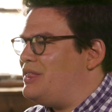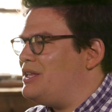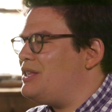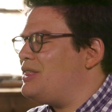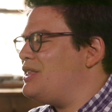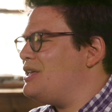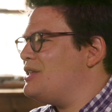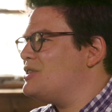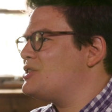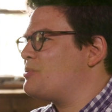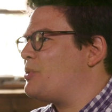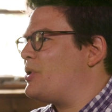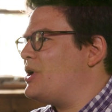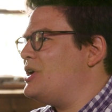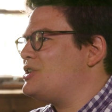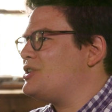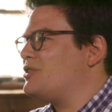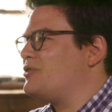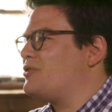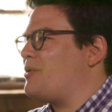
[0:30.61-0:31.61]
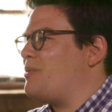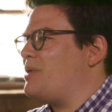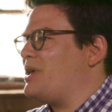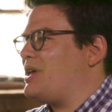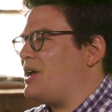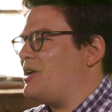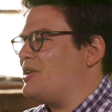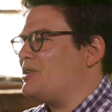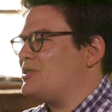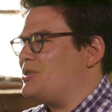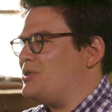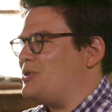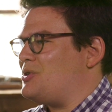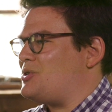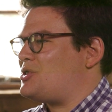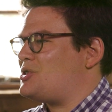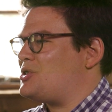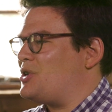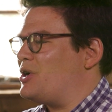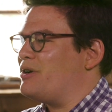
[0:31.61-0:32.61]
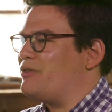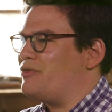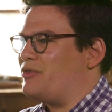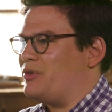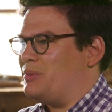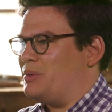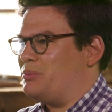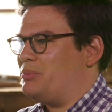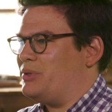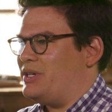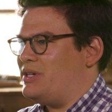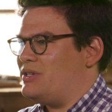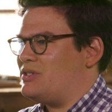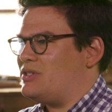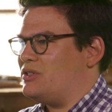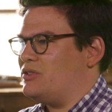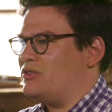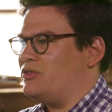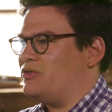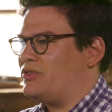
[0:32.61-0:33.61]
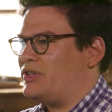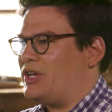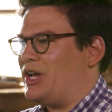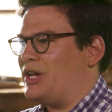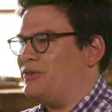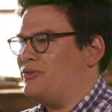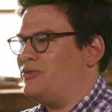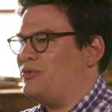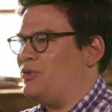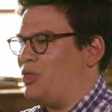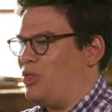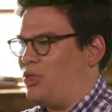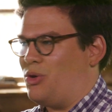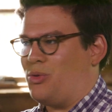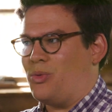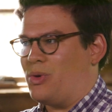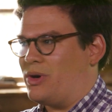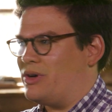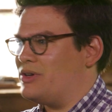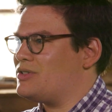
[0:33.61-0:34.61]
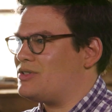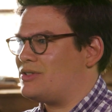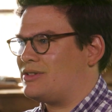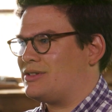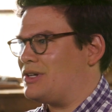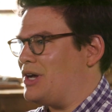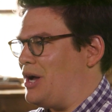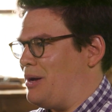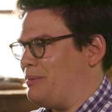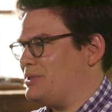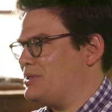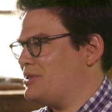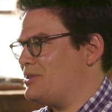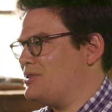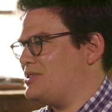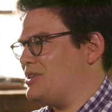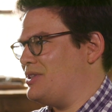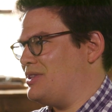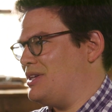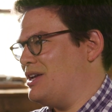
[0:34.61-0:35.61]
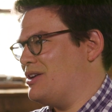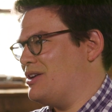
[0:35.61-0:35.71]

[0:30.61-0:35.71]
think the inspiration from the characters started from a place of kind of the worst commenters on the